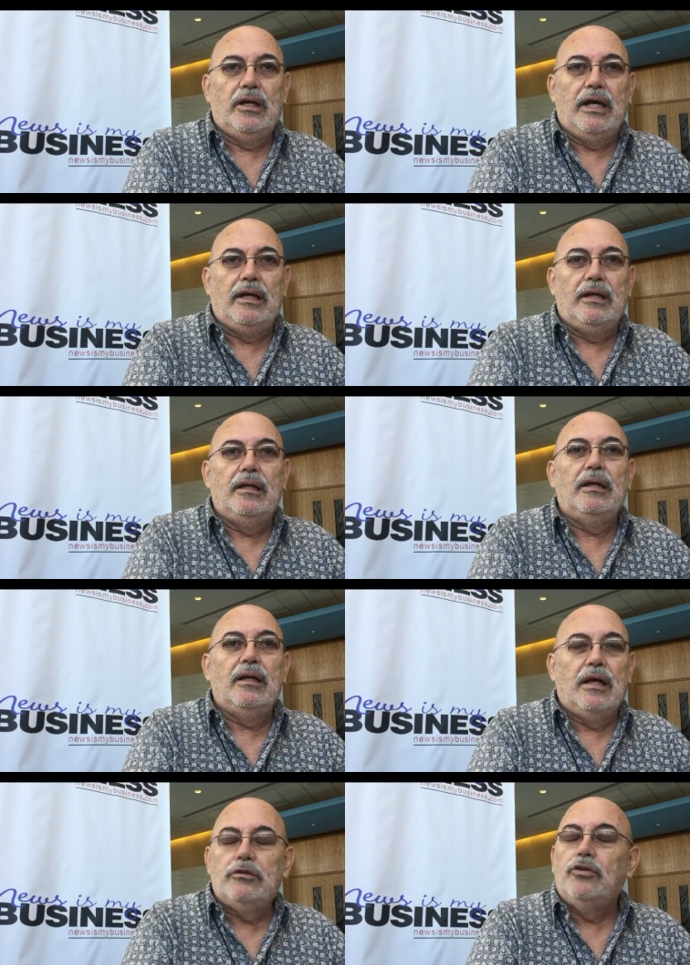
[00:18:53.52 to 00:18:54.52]
afford it.
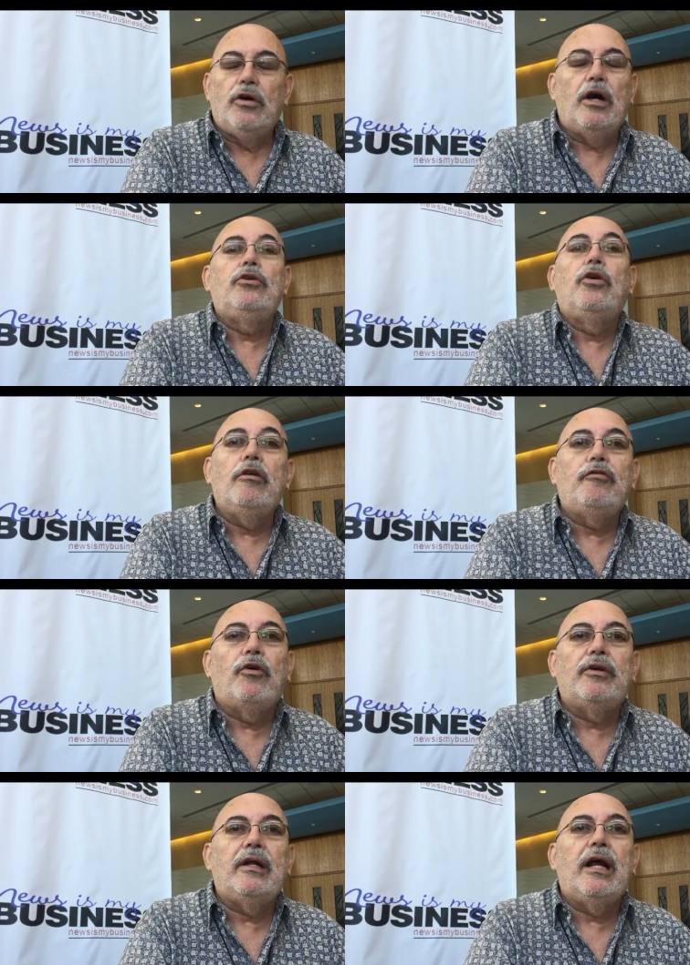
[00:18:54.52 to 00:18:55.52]
No, I'm mm-hmm. not
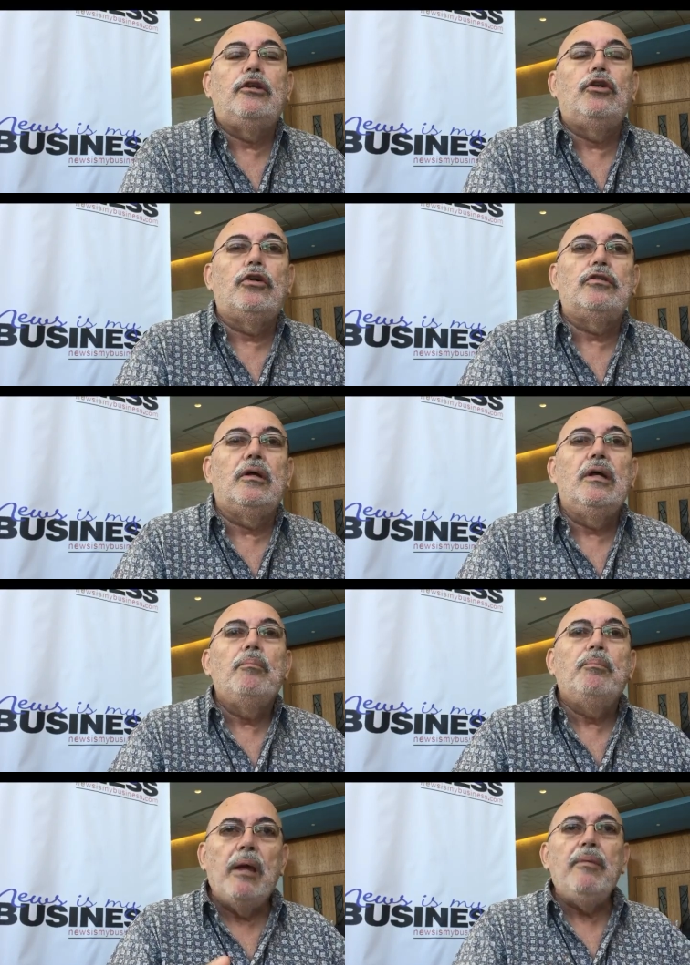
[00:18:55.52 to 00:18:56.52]
afford it, and
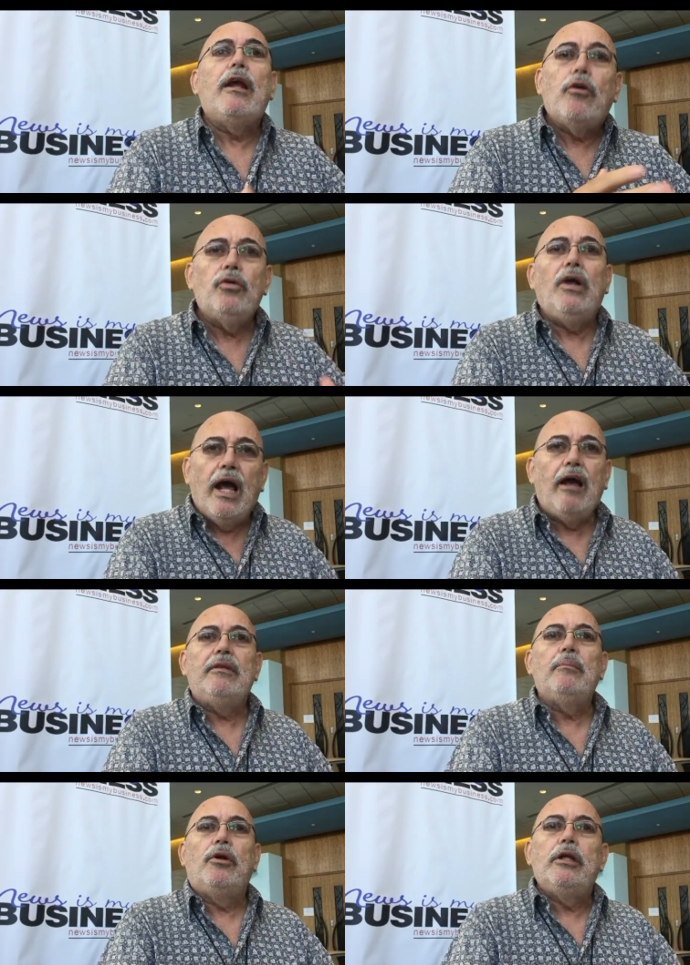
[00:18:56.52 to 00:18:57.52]
not maybe I could I have
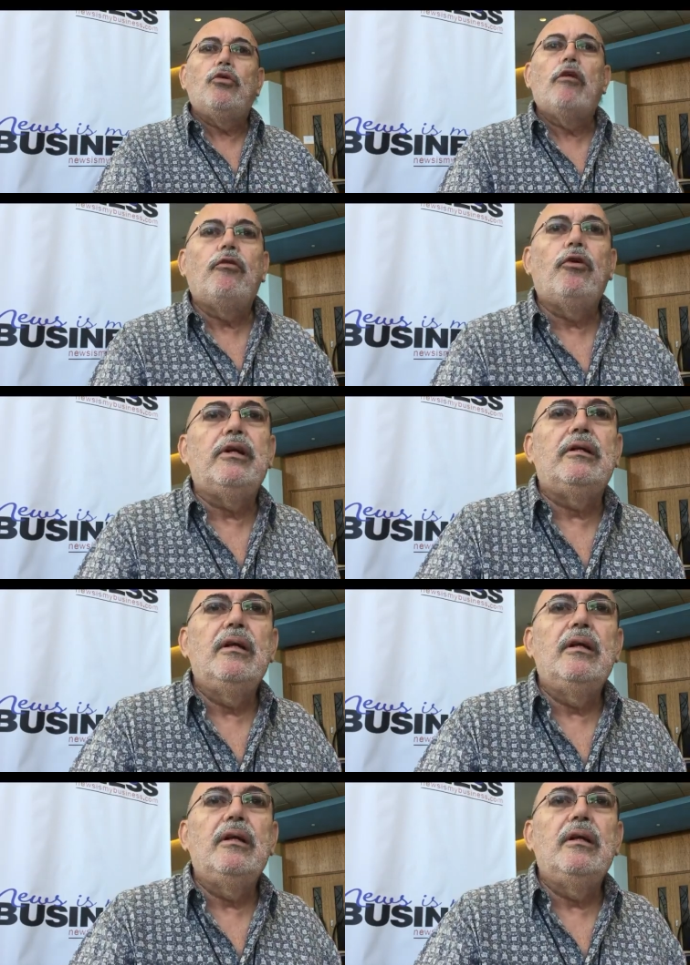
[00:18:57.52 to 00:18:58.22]
the money to afford it,